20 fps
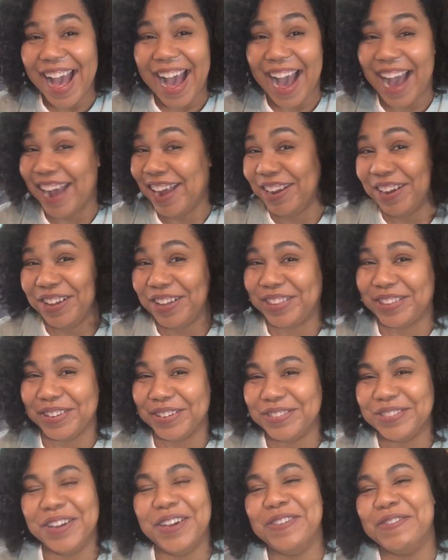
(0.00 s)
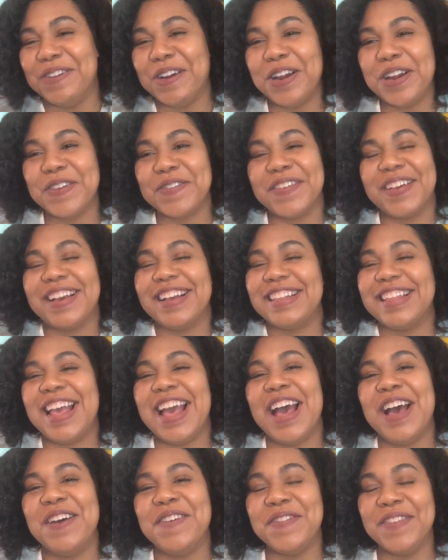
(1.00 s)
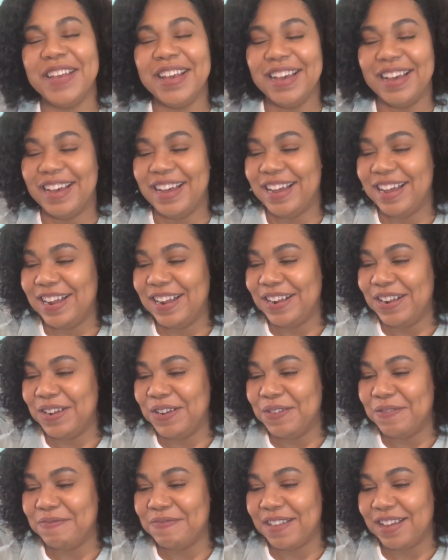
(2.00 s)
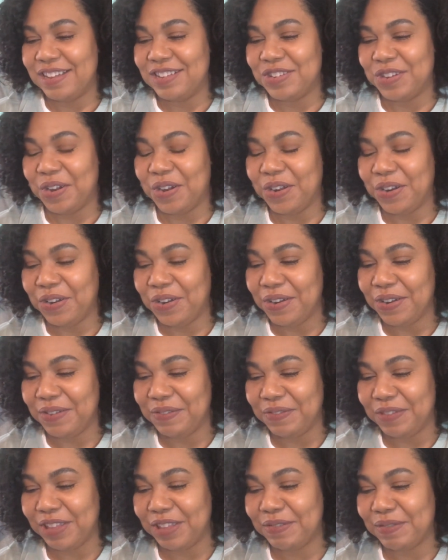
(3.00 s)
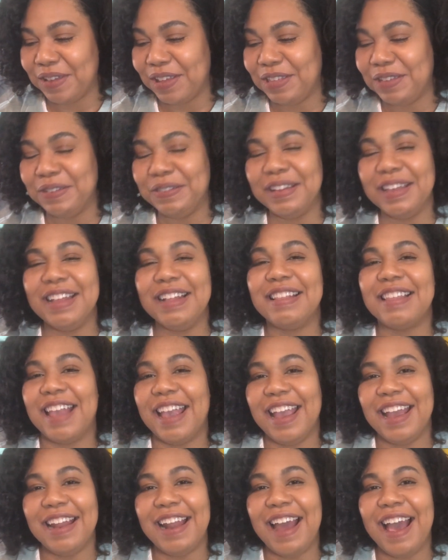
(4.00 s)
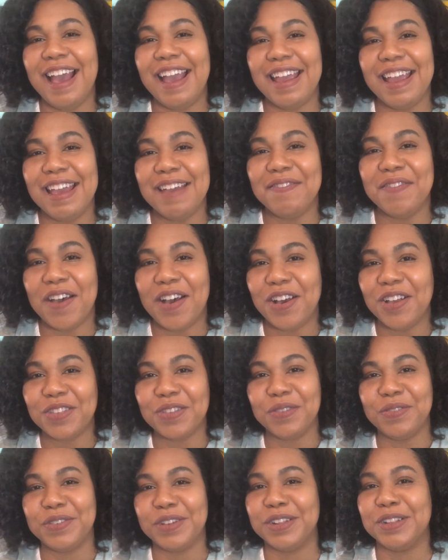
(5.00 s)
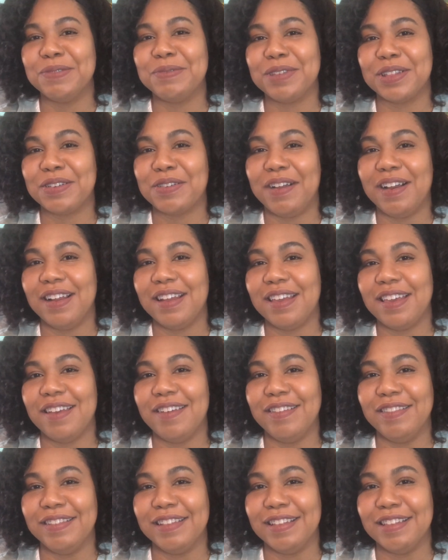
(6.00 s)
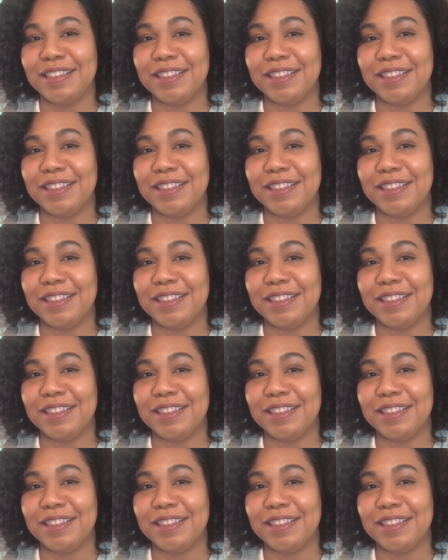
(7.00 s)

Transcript: I also don't work because I have a daughter with special needs, and I am also dealing with chronic illness.